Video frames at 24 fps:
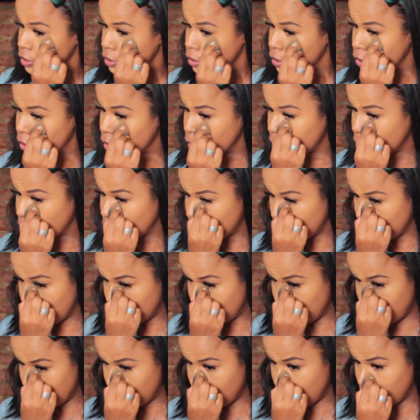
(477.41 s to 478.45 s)

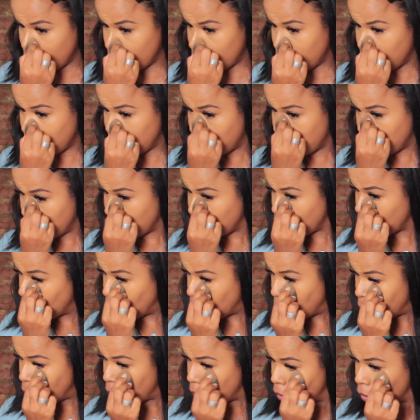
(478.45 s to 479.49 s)

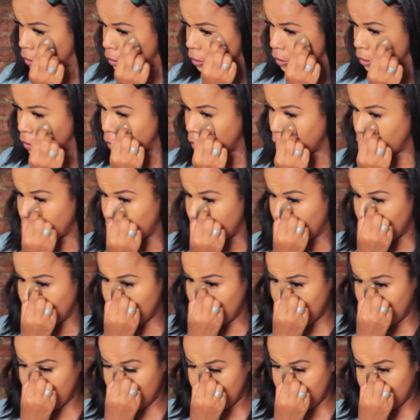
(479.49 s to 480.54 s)

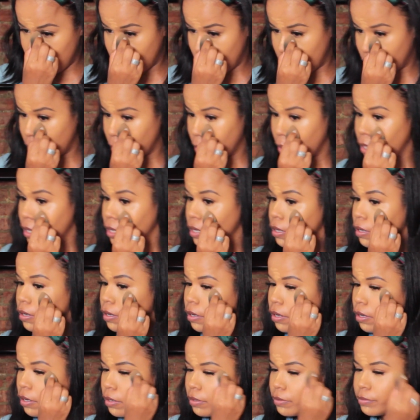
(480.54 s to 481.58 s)

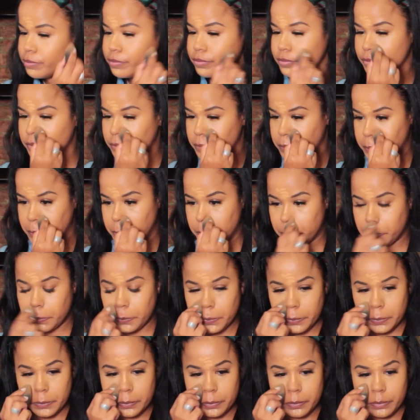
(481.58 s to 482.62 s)

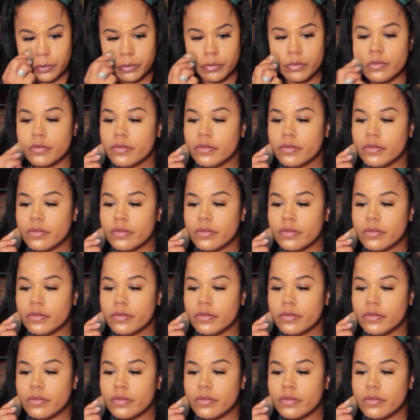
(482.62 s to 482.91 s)
(silence)